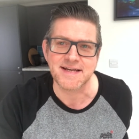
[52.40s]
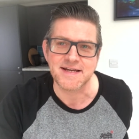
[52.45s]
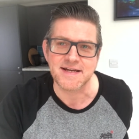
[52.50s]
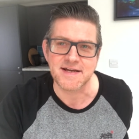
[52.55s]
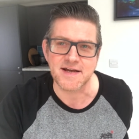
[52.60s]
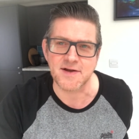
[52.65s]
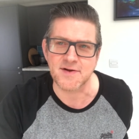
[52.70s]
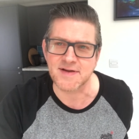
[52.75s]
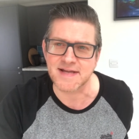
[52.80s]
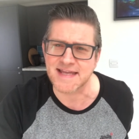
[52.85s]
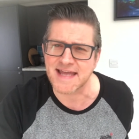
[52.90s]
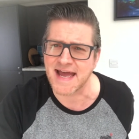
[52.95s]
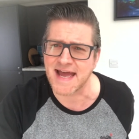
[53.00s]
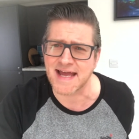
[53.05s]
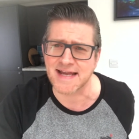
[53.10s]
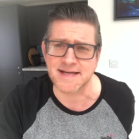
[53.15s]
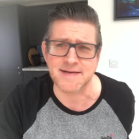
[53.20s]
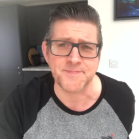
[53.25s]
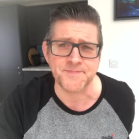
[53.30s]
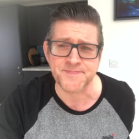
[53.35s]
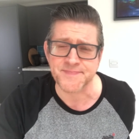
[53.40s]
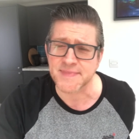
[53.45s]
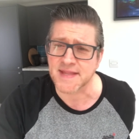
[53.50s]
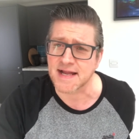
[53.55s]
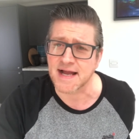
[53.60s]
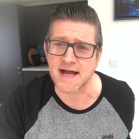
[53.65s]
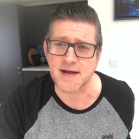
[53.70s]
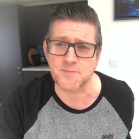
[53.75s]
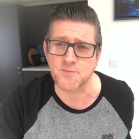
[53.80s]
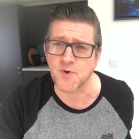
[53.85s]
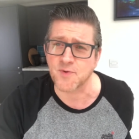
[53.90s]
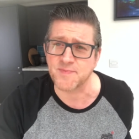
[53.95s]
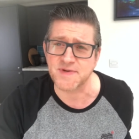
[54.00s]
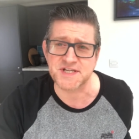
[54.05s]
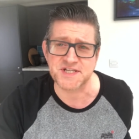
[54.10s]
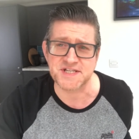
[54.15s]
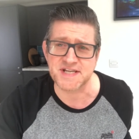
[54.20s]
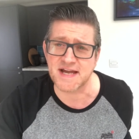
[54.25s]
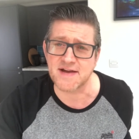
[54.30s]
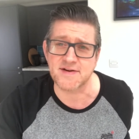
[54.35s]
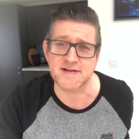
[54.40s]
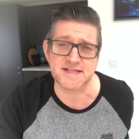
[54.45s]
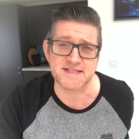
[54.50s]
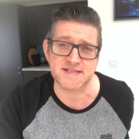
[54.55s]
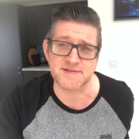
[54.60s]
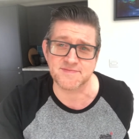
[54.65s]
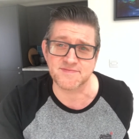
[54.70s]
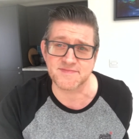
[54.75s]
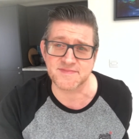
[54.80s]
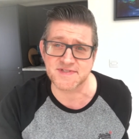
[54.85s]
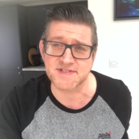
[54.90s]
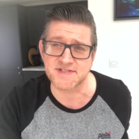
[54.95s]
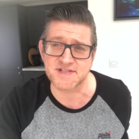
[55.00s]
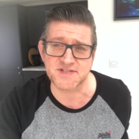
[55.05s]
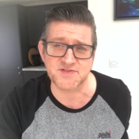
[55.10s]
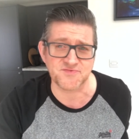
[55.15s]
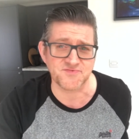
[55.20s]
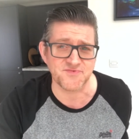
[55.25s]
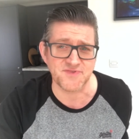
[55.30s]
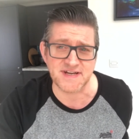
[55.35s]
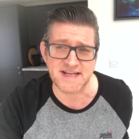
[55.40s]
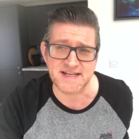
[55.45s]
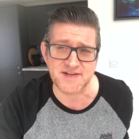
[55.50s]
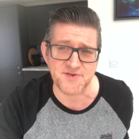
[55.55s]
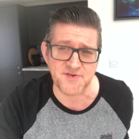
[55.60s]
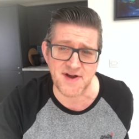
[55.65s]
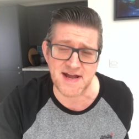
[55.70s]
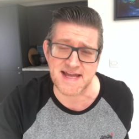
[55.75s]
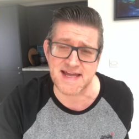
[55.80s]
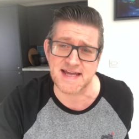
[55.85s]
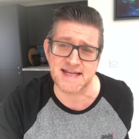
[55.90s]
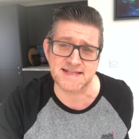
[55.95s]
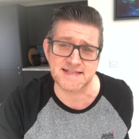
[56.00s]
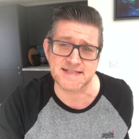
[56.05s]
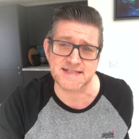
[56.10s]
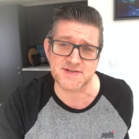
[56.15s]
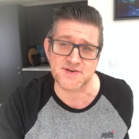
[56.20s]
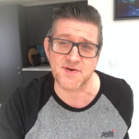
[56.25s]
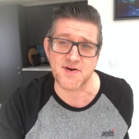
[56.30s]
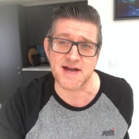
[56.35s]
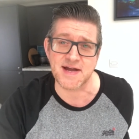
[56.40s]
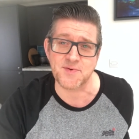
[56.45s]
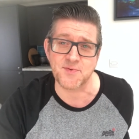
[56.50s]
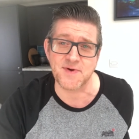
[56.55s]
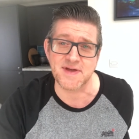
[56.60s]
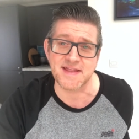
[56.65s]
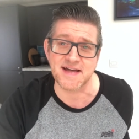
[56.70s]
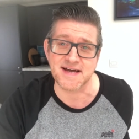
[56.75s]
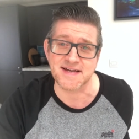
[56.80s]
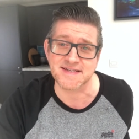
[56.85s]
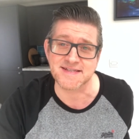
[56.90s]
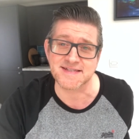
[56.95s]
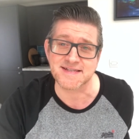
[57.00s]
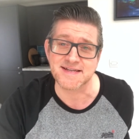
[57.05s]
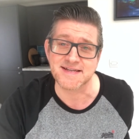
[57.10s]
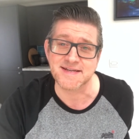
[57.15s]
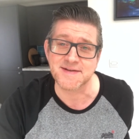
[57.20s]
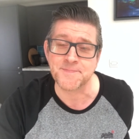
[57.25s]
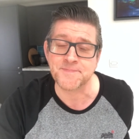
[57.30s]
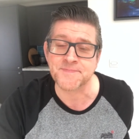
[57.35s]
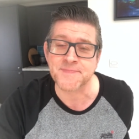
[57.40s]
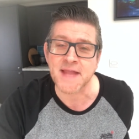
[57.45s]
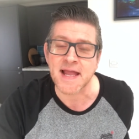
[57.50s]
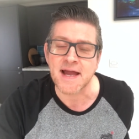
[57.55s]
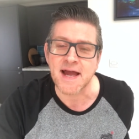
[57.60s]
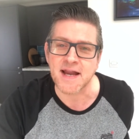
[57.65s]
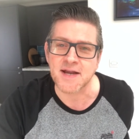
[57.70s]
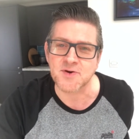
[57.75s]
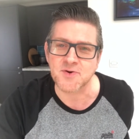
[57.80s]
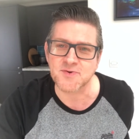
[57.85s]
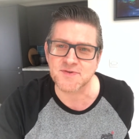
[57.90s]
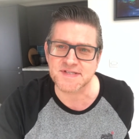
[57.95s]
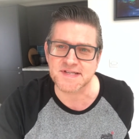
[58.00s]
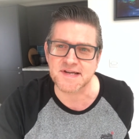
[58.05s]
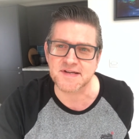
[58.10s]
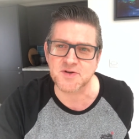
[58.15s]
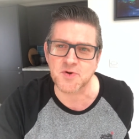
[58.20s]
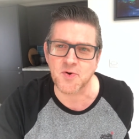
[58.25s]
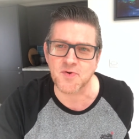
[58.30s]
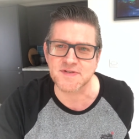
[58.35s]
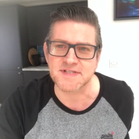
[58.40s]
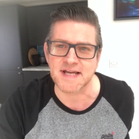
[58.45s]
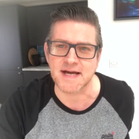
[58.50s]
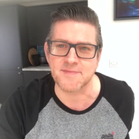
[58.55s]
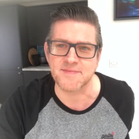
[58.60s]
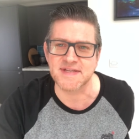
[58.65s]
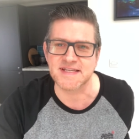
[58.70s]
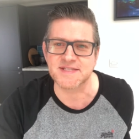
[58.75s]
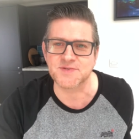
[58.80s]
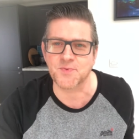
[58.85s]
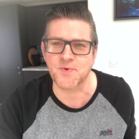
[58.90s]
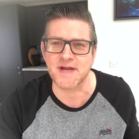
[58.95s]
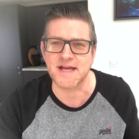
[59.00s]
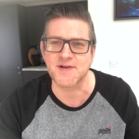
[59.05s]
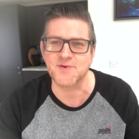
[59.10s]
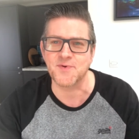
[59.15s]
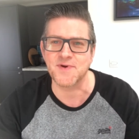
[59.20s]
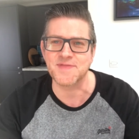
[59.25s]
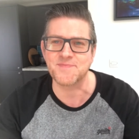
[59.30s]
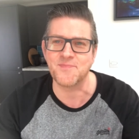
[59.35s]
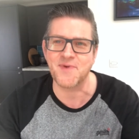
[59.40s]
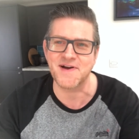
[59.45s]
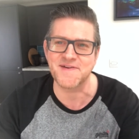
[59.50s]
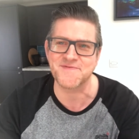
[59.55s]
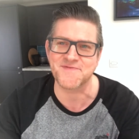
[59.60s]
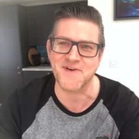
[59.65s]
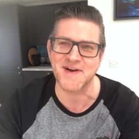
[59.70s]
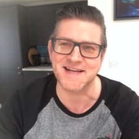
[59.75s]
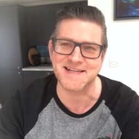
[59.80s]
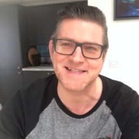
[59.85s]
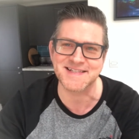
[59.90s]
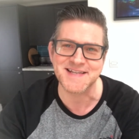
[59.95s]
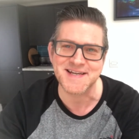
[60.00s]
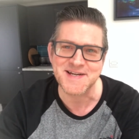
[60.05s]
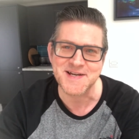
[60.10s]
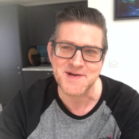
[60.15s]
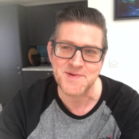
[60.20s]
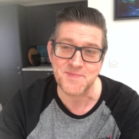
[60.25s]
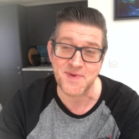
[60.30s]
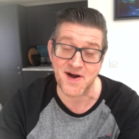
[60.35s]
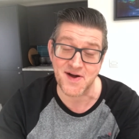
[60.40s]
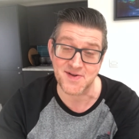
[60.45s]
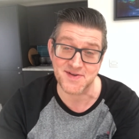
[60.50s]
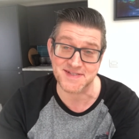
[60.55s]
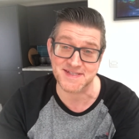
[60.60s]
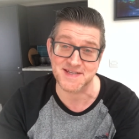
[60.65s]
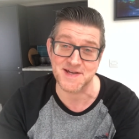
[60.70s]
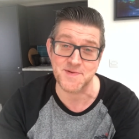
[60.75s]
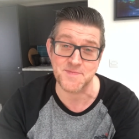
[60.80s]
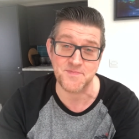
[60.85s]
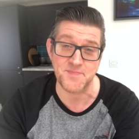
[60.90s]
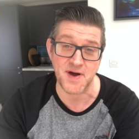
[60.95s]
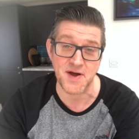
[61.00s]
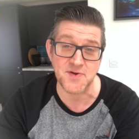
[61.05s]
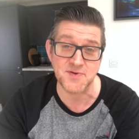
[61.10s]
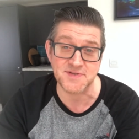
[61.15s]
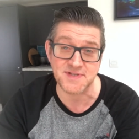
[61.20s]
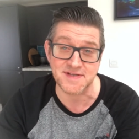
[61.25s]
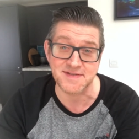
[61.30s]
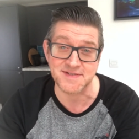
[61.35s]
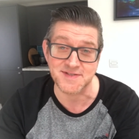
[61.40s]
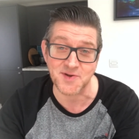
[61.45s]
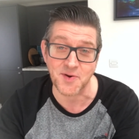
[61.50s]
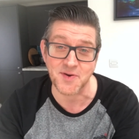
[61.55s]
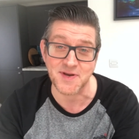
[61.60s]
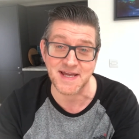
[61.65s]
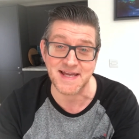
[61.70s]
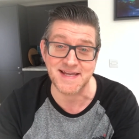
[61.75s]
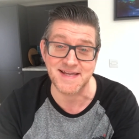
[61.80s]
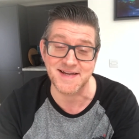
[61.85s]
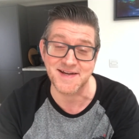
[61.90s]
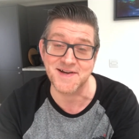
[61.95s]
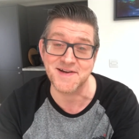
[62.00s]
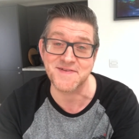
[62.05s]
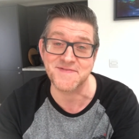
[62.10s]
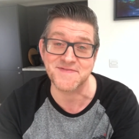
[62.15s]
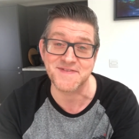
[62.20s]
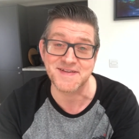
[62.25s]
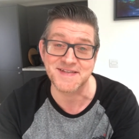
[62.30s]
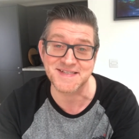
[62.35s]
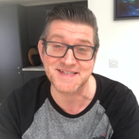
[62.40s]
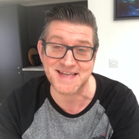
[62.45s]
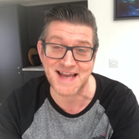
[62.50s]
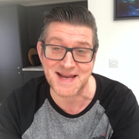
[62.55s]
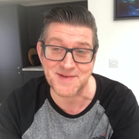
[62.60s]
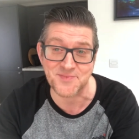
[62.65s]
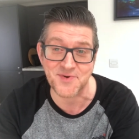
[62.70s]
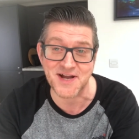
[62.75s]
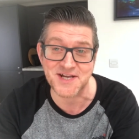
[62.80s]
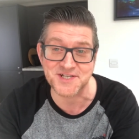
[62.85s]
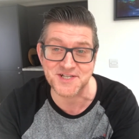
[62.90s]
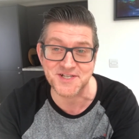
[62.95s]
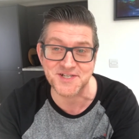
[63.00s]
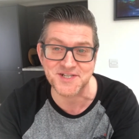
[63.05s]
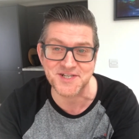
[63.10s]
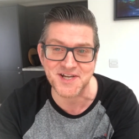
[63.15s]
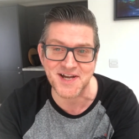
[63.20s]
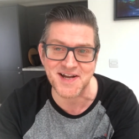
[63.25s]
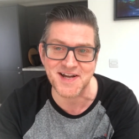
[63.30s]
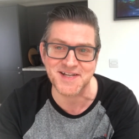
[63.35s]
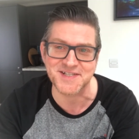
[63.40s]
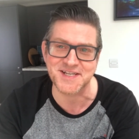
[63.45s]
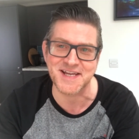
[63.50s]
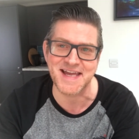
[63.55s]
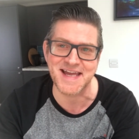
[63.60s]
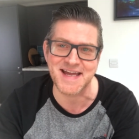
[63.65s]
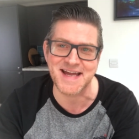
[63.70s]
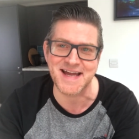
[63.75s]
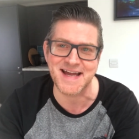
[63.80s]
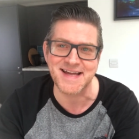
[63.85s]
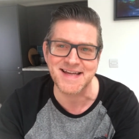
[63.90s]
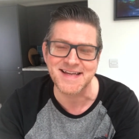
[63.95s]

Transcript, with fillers: who again um, will be sharing some just really great insight with us. And I also caught up this week with my friend Pastor Boden Dollie of Celebration Church here